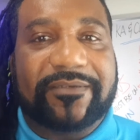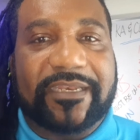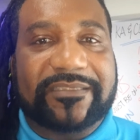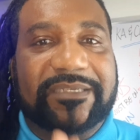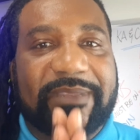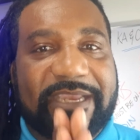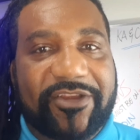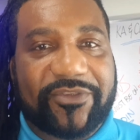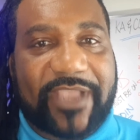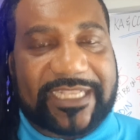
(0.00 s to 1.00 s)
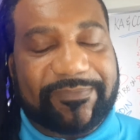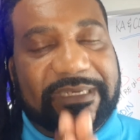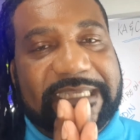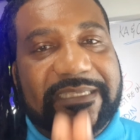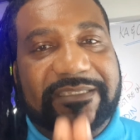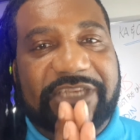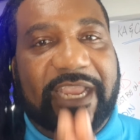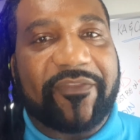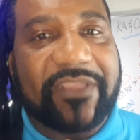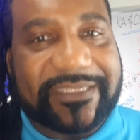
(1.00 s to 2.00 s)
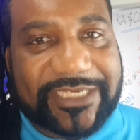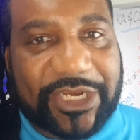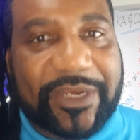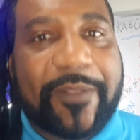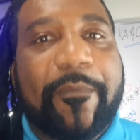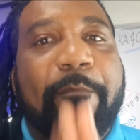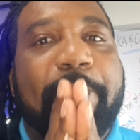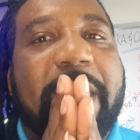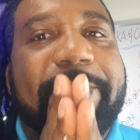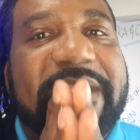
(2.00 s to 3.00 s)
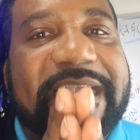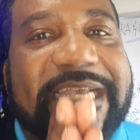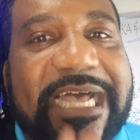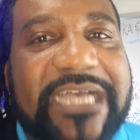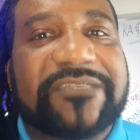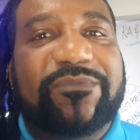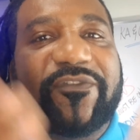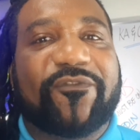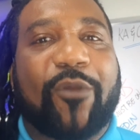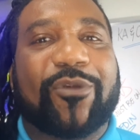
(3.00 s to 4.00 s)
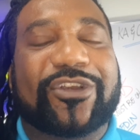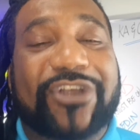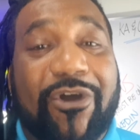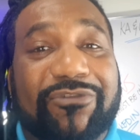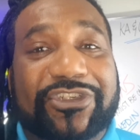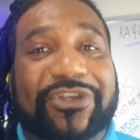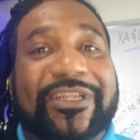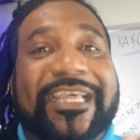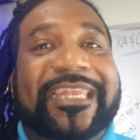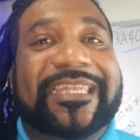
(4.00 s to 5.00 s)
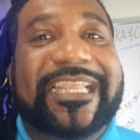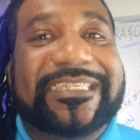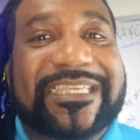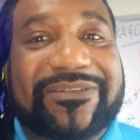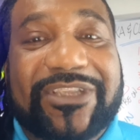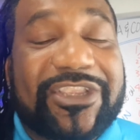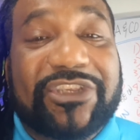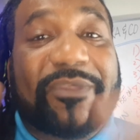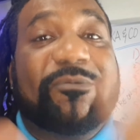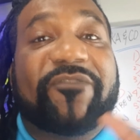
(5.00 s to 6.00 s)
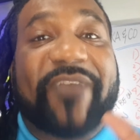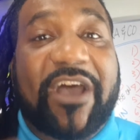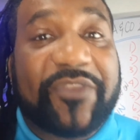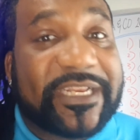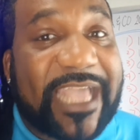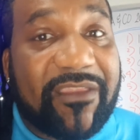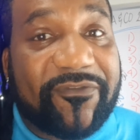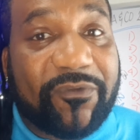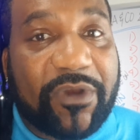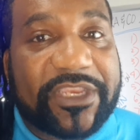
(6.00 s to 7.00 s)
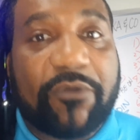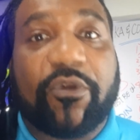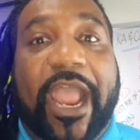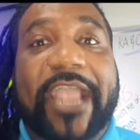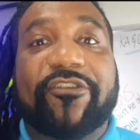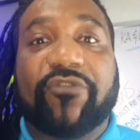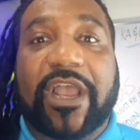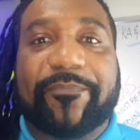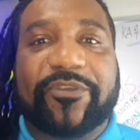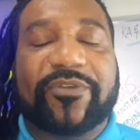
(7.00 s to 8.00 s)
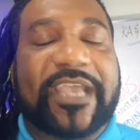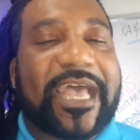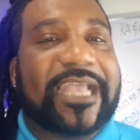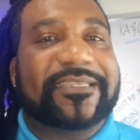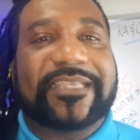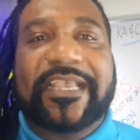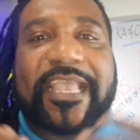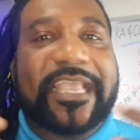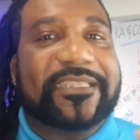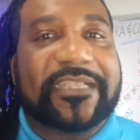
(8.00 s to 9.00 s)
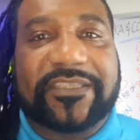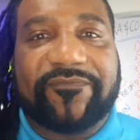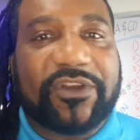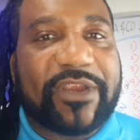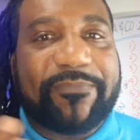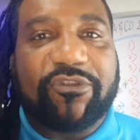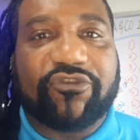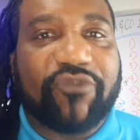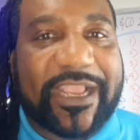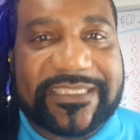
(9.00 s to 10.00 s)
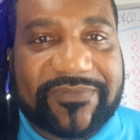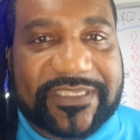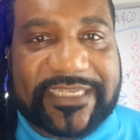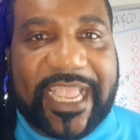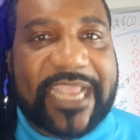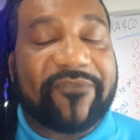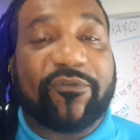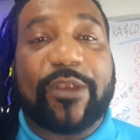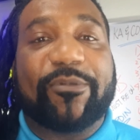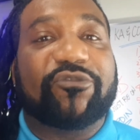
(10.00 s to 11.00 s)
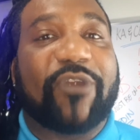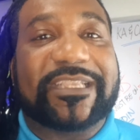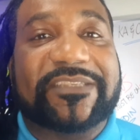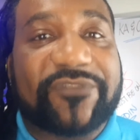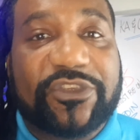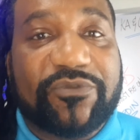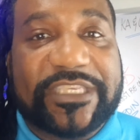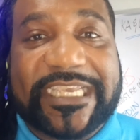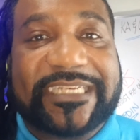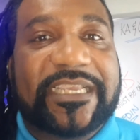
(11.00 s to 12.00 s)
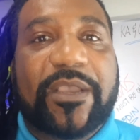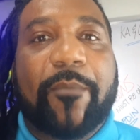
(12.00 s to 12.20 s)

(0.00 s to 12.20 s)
listen to me here, you guys, please, let's check into this here. But because of the former culture, LinkedIn, you know, they were founded in California where I grew up, you guys. It's a very progressive state, a very progressive union.